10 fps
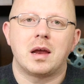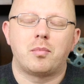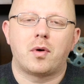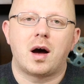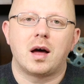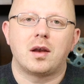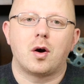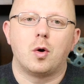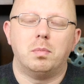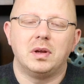and broad
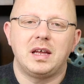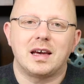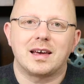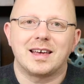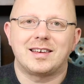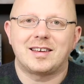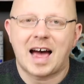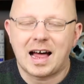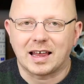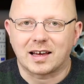oblique
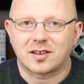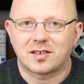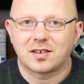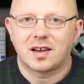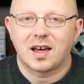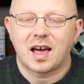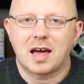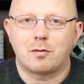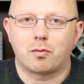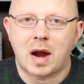italics
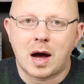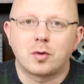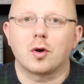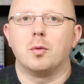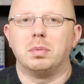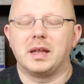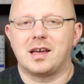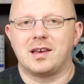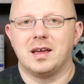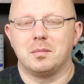and round
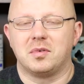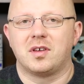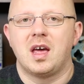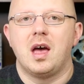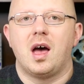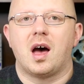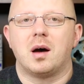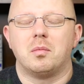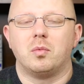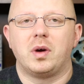oblique nibs,
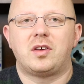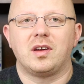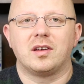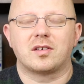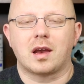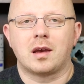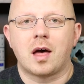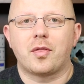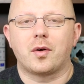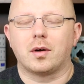um, which is
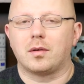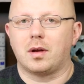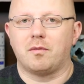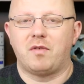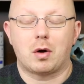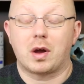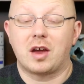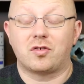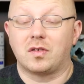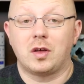another
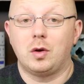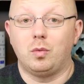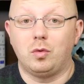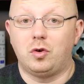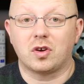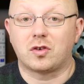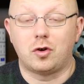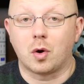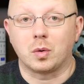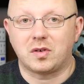variation that you just
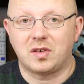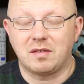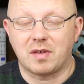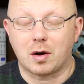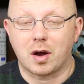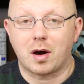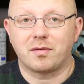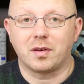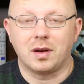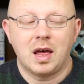don't see very
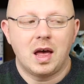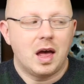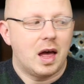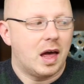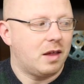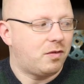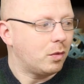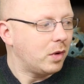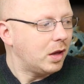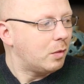often. And if
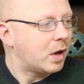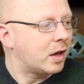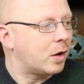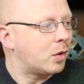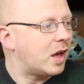you really want to go